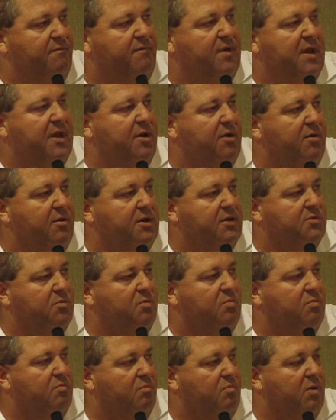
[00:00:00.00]
VEADR is
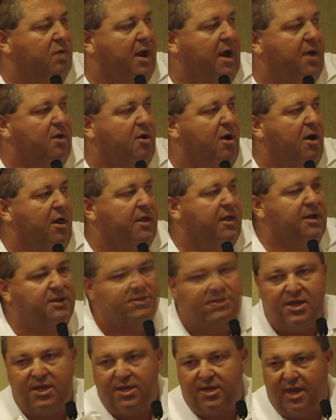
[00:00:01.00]
what I call it,
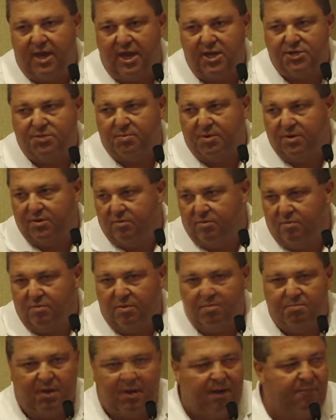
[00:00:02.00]
is the engagement,
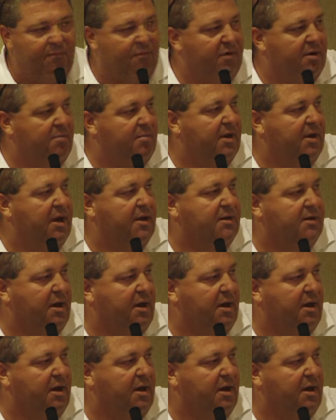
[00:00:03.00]
what Bob Friedman and I